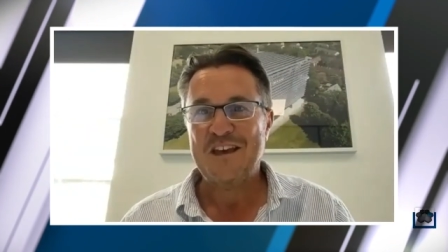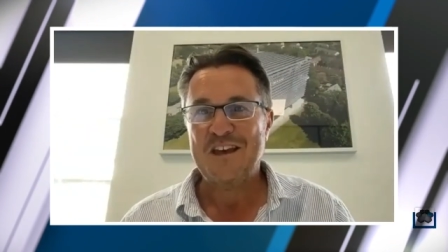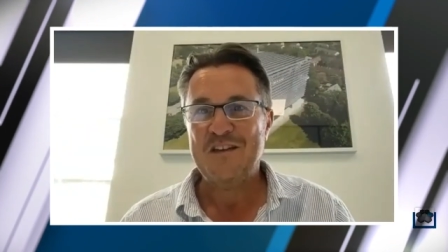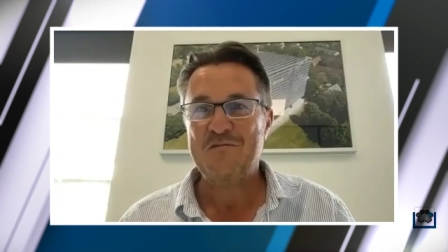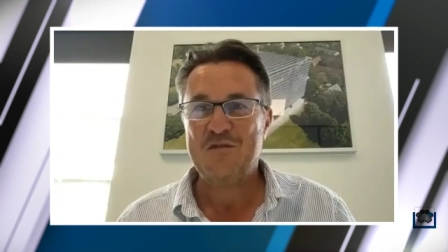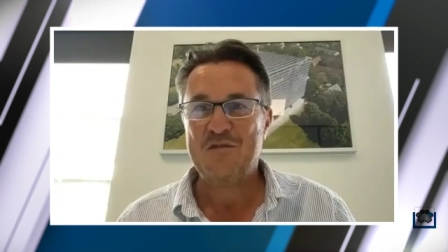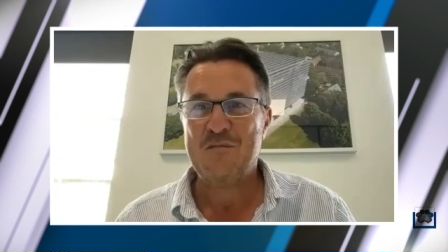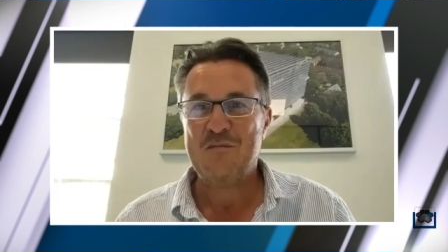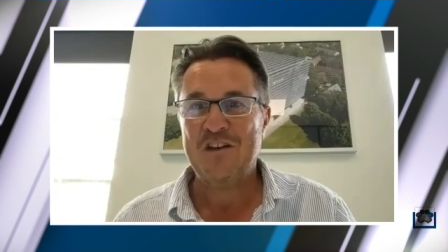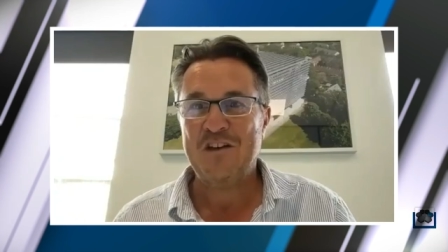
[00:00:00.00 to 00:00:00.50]

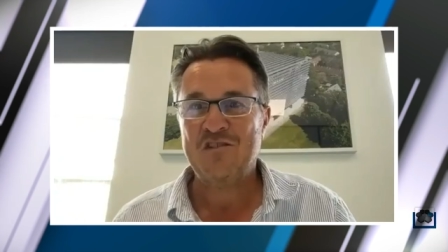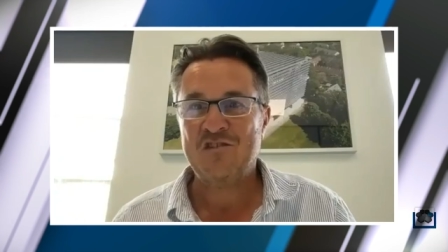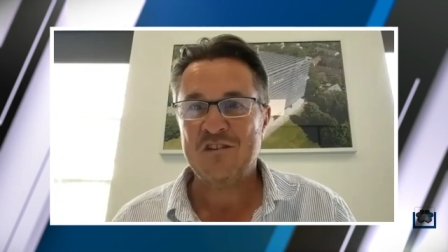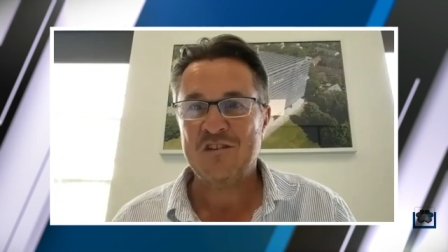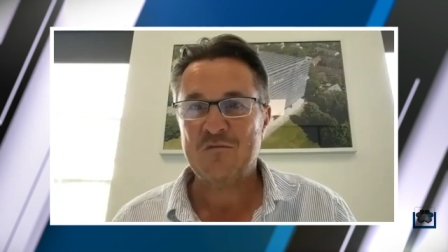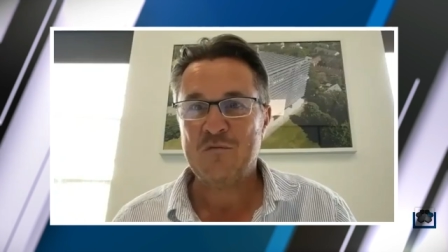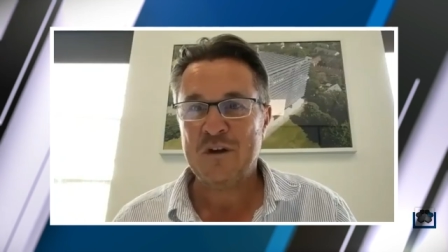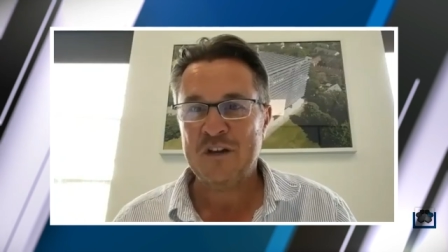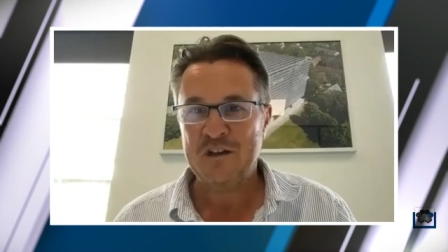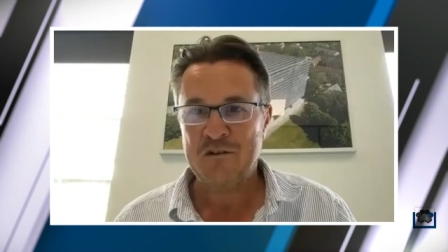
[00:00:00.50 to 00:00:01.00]

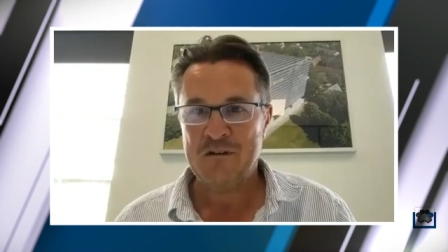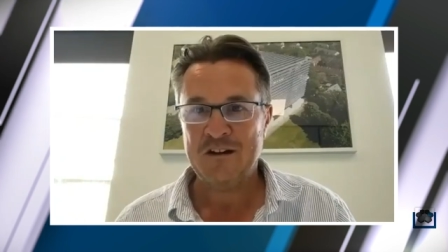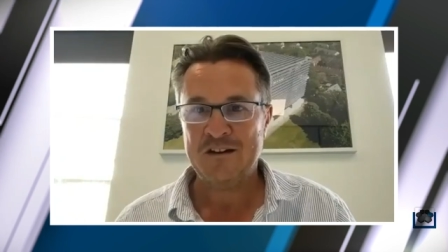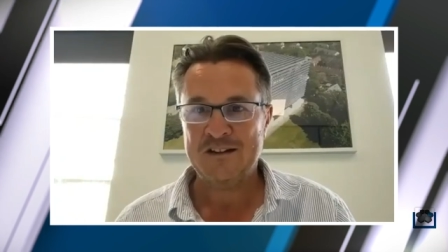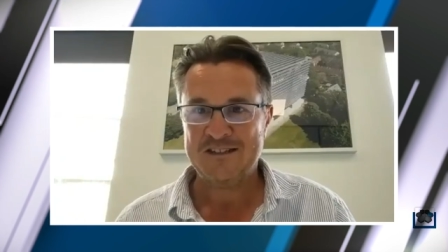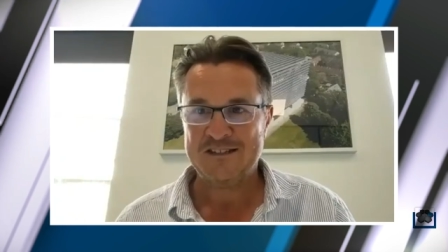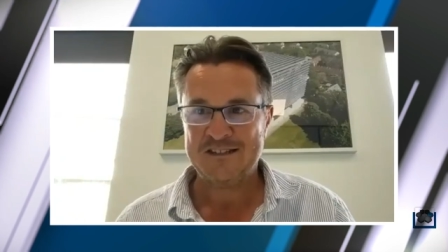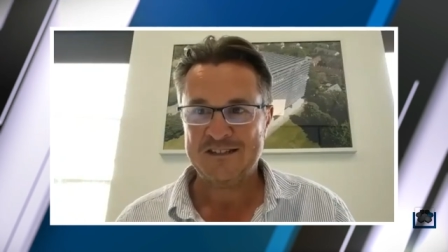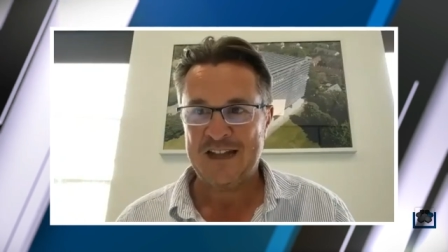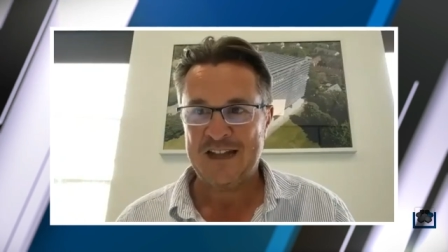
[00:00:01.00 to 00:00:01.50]
information when you're
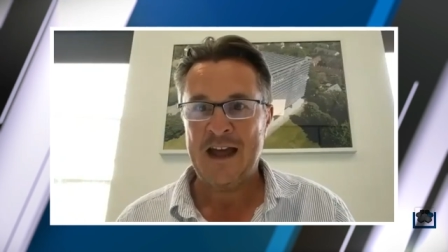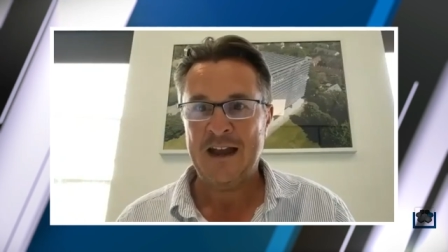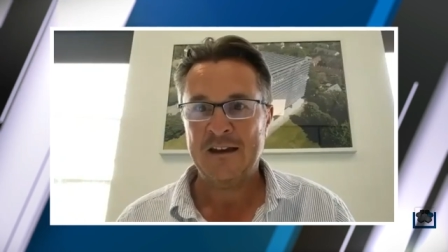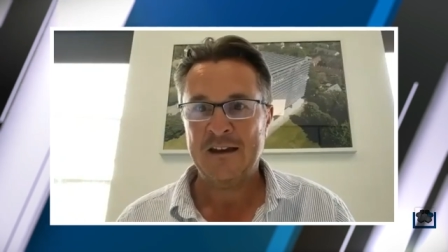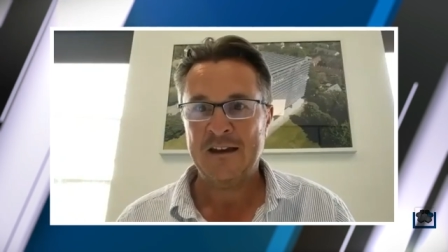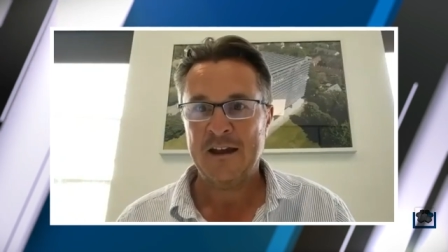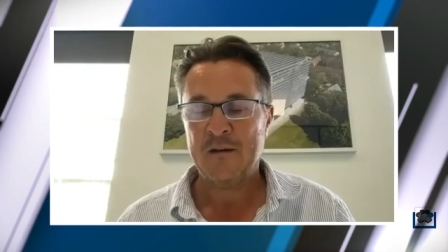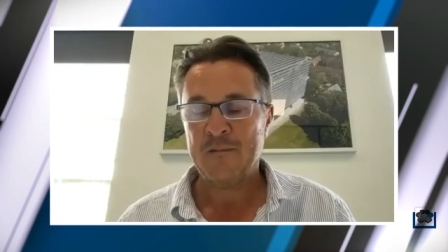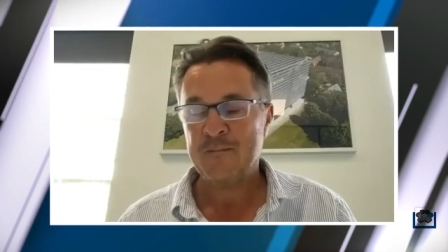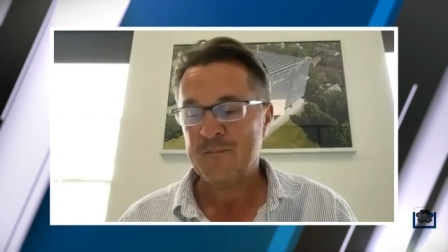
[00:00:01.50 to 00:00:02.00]

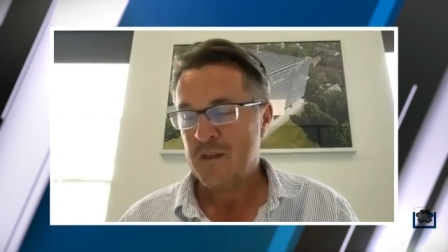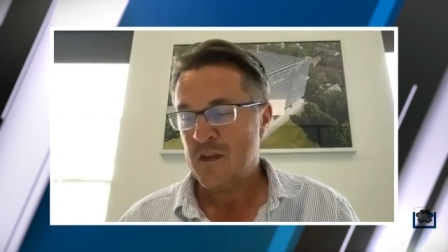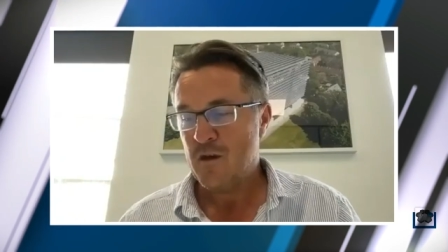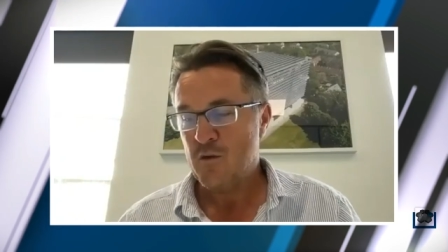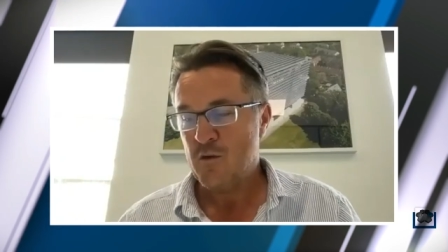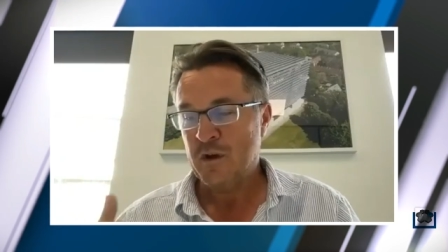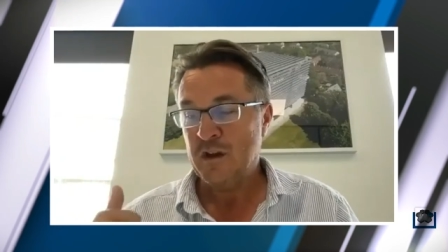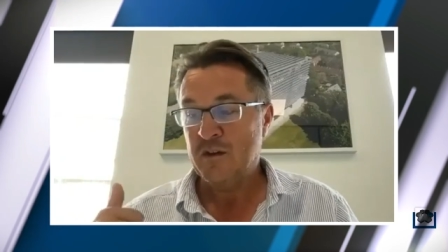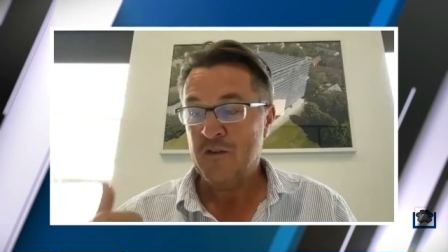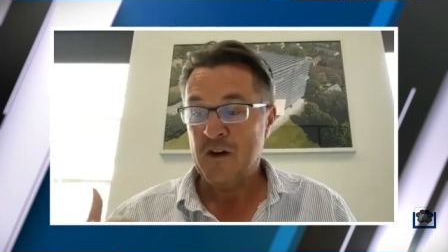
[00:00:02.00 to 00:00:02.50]
understanding
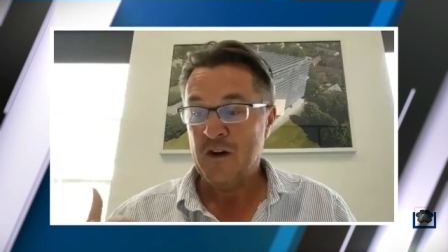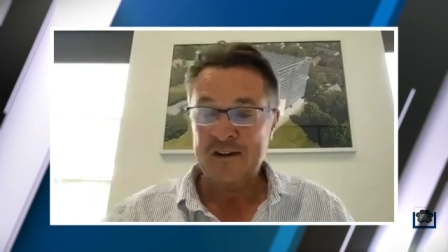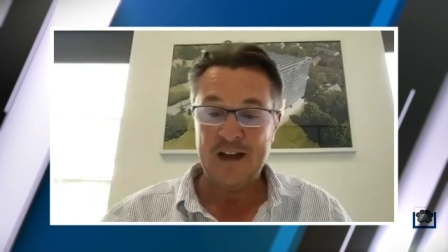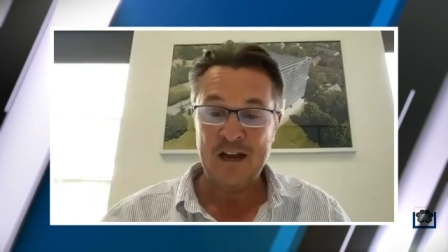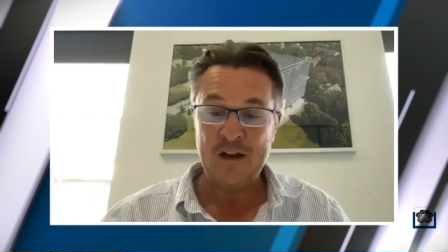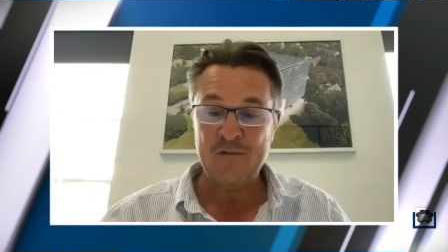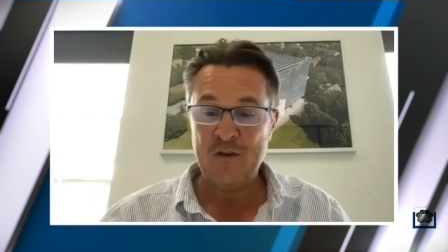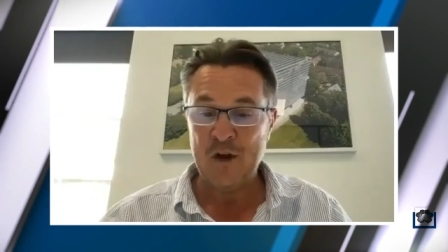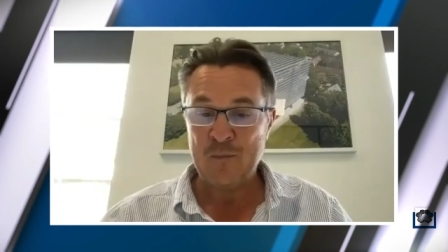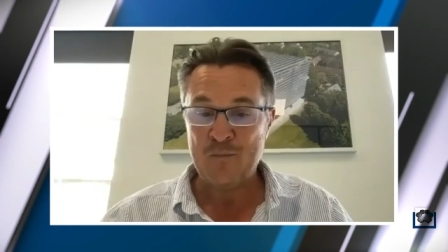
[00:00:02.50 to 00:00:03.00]
when you've
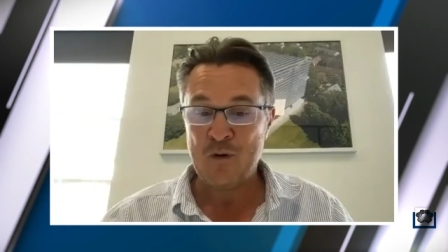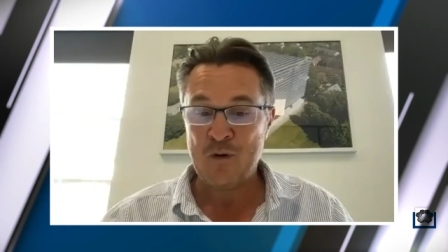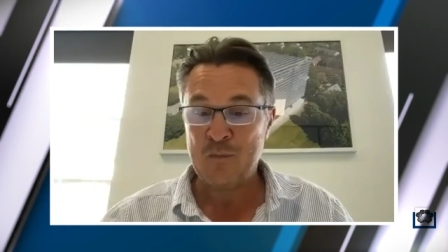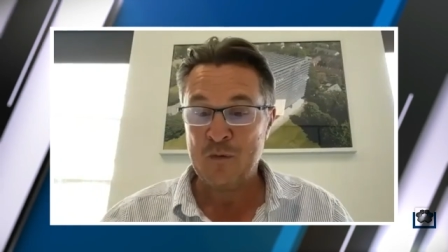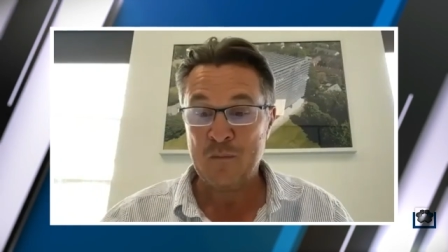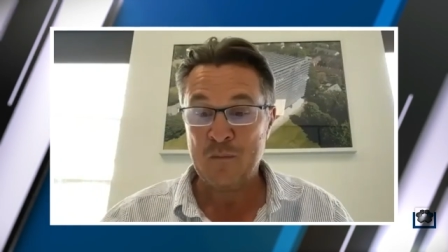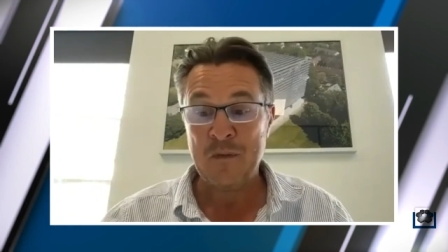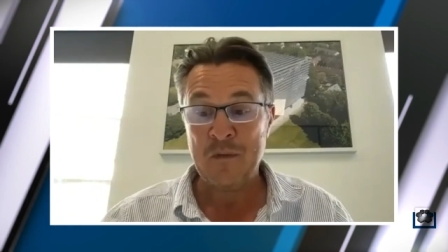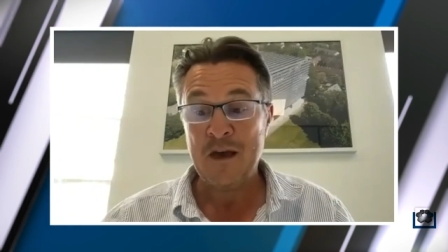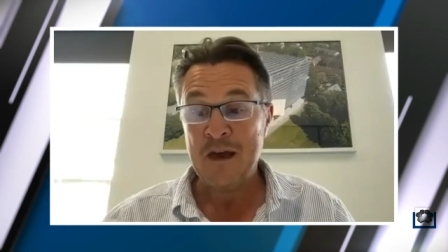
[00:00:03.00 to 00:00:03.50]
identified a
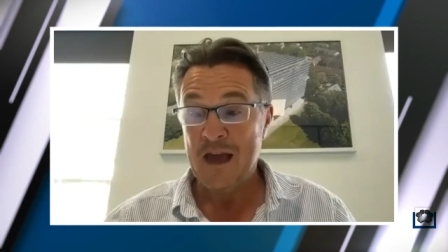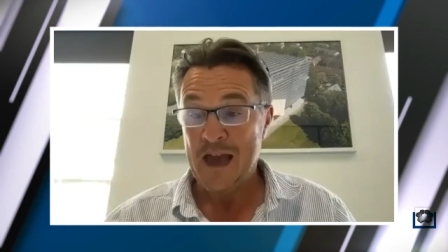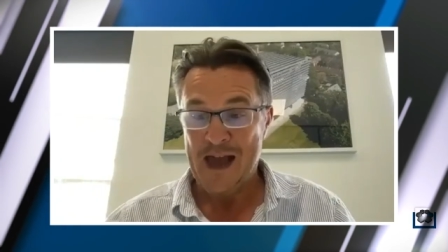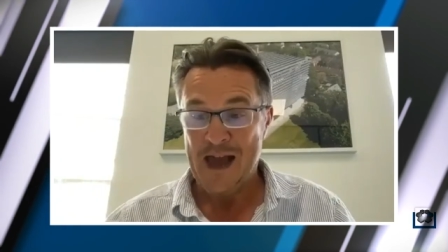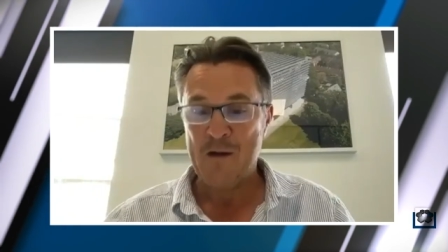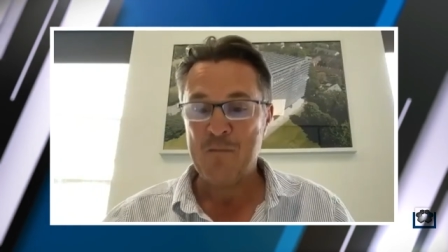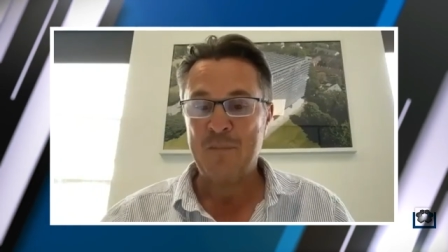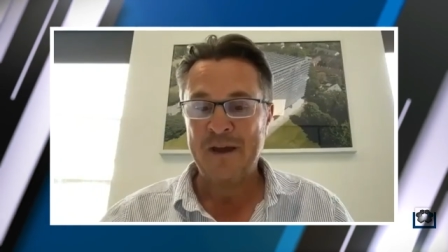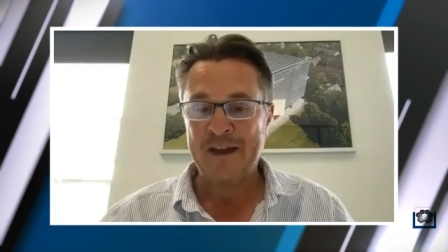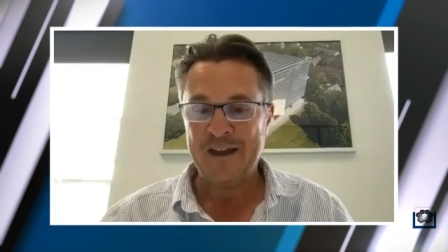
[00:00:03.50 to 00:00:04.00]
problem
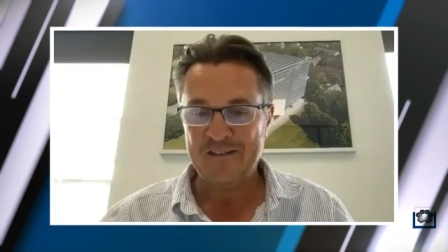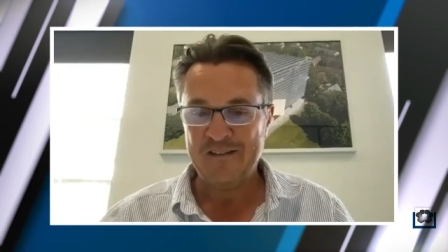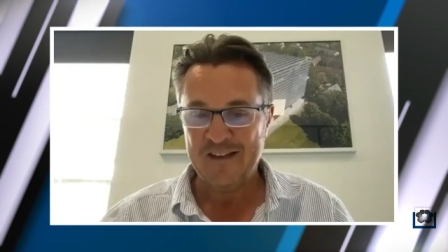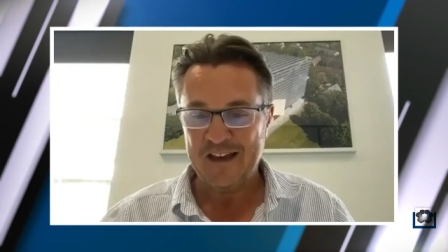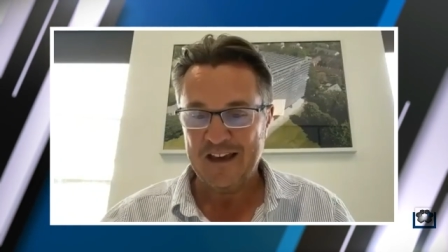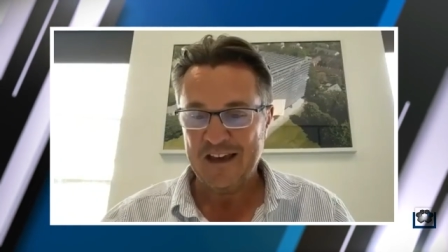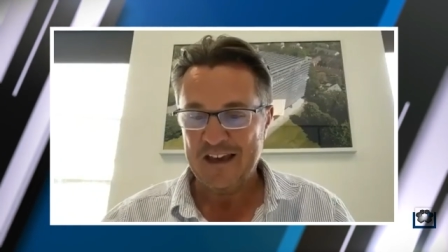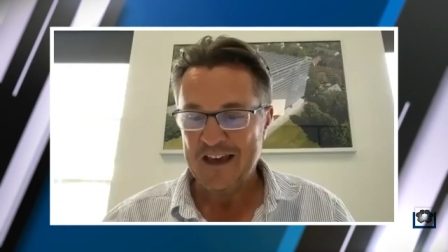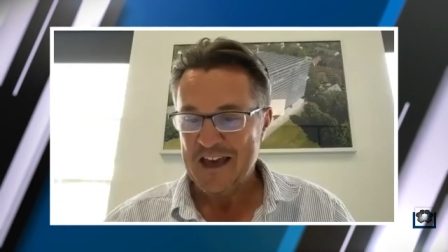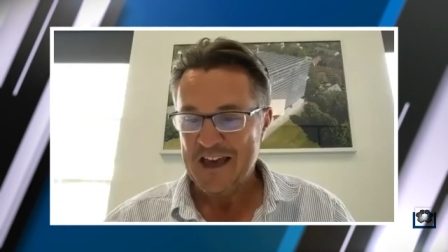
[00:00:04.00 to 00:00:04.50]
how big is
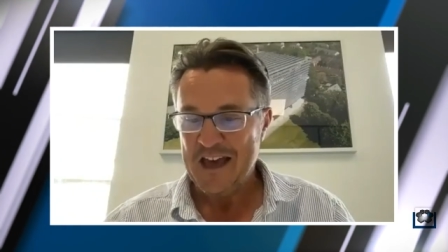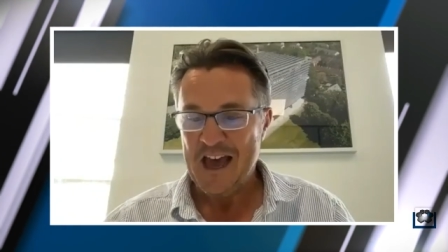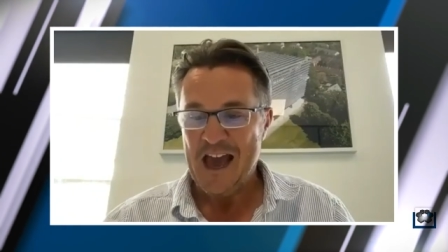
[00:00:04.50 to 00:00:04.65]
it